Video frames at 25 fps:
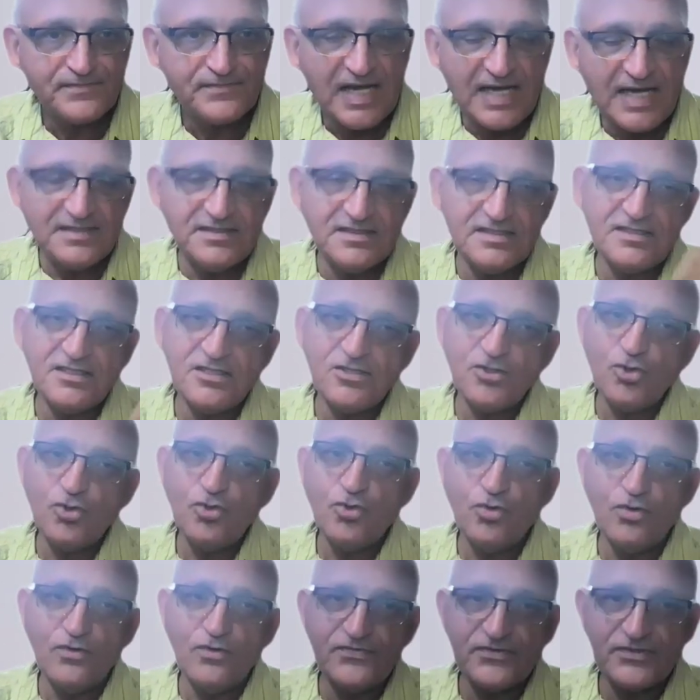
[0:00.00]
I didn't go
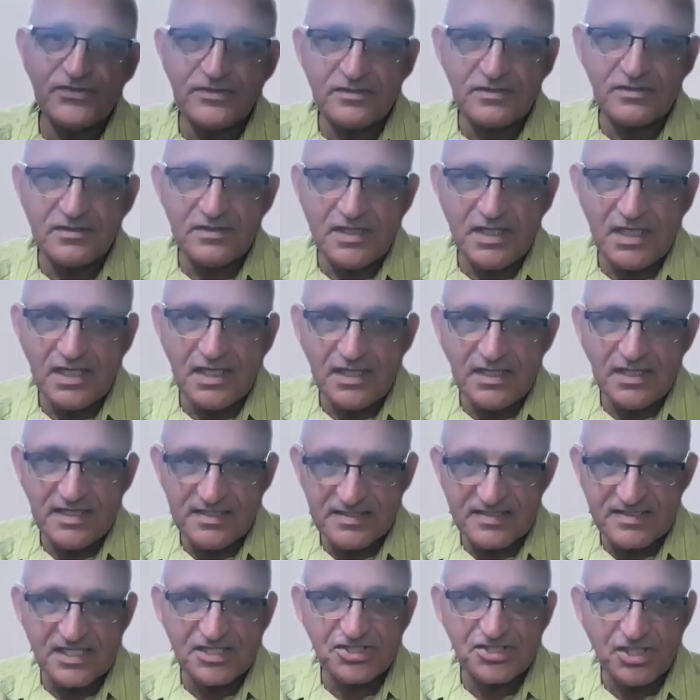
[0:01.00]
over a
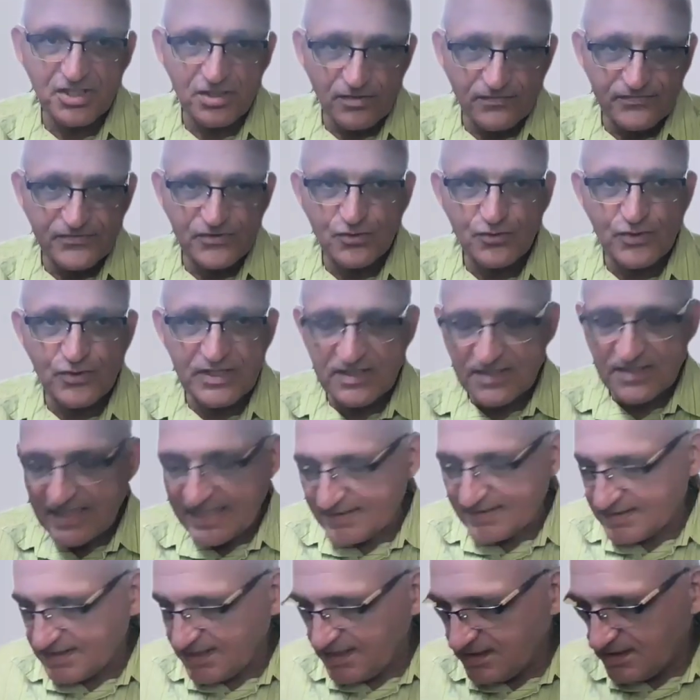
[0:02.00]
session of doing
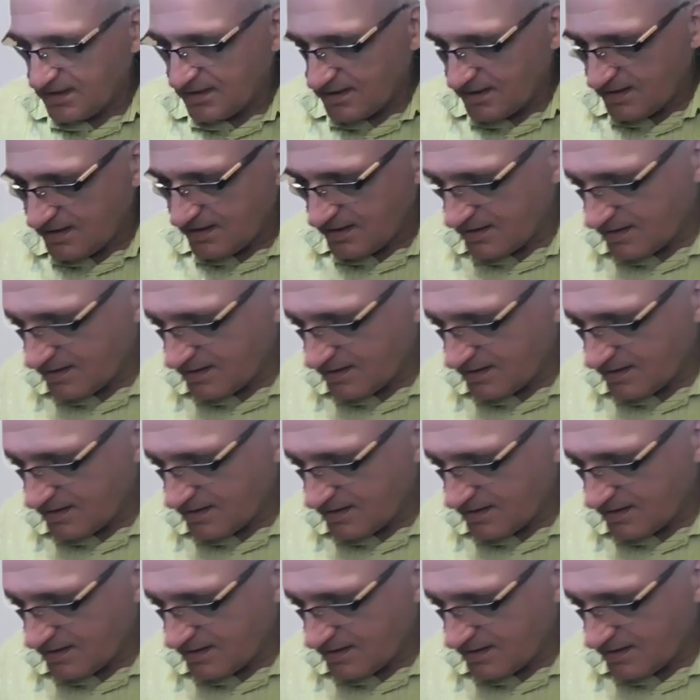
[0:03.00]
that in